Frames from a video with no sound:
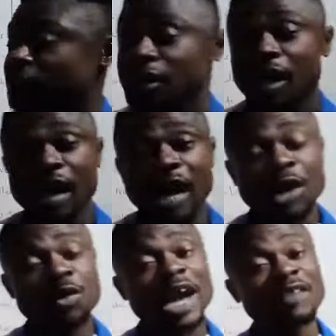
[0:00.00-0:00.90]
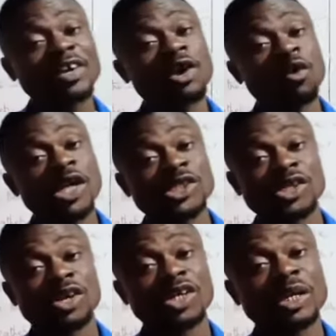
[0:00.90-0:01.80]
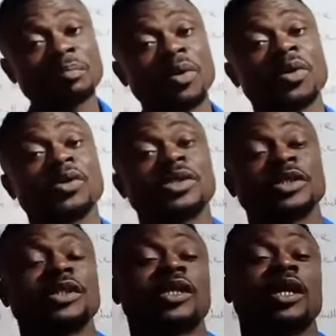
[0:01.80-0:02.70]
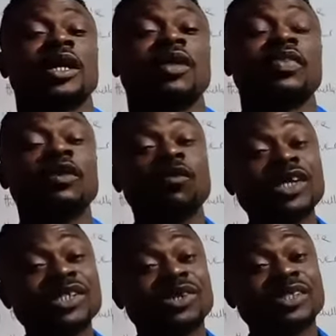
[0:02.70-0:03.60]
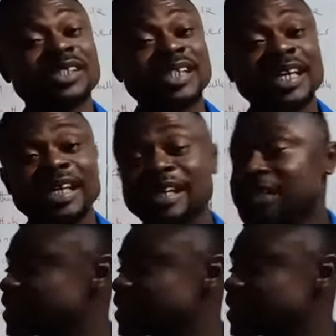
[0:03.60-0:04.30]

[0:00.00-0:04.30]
and we have a question on the board. The question says,